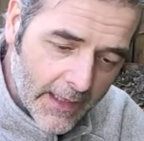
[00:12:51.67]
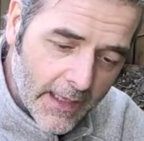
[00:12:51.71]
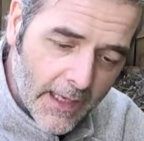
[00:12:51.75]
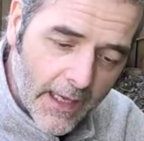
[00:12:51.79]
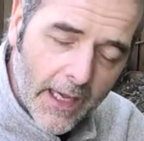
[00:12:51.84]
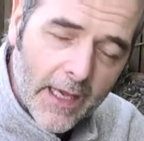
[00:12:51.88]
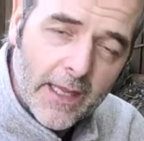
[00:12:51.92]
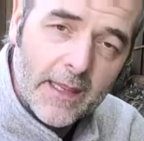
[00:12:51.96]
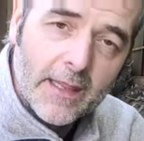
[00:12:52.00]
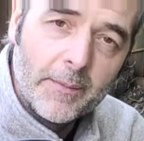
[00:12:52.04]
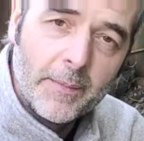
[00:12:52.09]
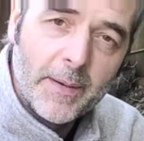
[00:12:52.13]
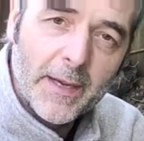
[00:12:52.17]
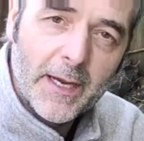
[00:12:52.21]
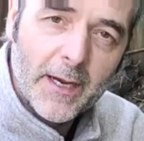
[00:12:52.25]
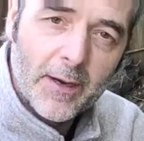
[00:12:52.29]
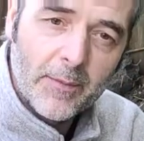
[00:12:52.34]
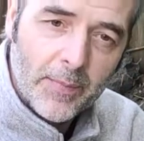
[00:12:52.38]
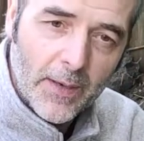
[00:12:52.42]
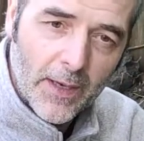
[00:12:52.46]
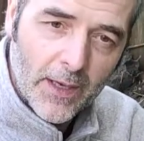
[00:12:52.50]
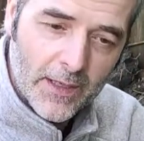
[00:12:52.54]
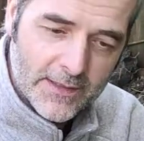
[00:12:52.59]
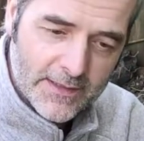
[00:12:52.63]
In the bigger
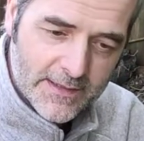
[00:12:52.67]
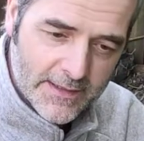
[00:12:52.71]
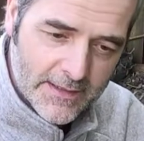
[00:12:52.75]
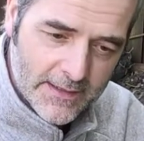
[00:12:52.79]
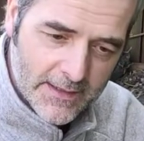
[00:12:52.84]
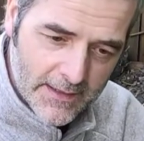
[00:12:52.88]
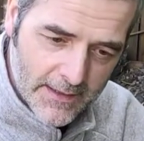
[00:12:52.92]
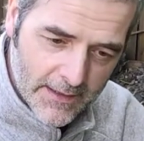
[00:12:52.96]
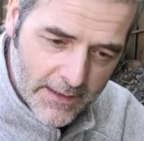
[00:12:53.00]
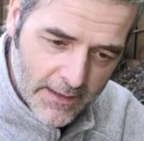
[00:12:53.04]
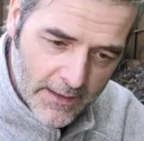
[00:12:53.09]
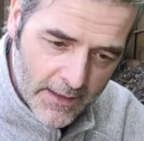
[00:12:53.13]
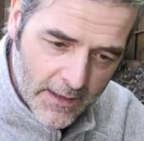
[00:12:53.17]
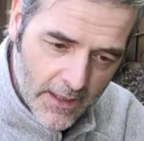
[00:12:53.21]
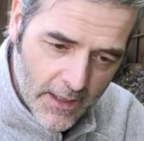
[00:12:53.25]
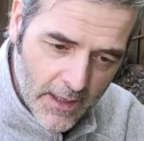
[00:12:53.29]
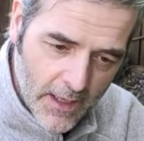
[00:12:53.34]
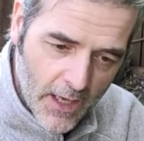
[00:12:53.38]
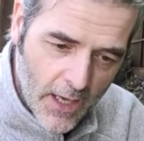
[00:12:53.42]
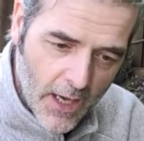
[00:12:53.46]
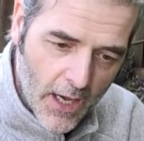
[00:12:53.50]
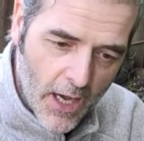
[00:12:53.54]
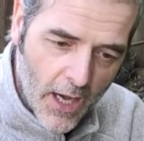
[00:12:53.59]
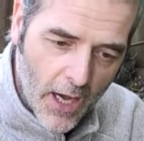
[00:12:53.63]
pots
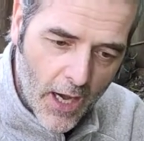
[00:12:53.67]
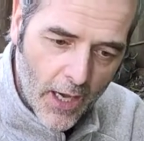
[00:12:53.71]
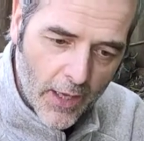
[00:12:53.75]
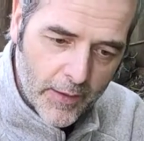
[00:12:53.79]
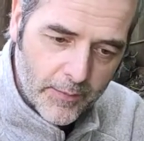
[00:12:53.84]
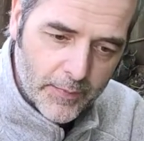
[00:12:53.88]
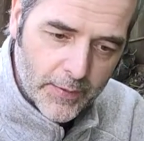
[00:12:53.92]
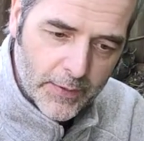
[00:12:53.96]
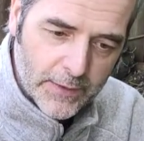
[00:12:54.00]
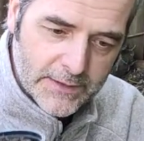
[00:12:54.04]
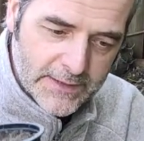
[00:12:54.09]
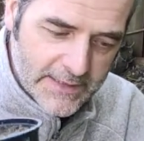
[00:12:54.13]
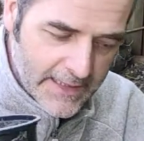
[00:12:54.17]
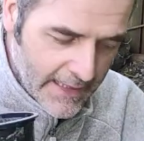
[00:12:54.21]
I put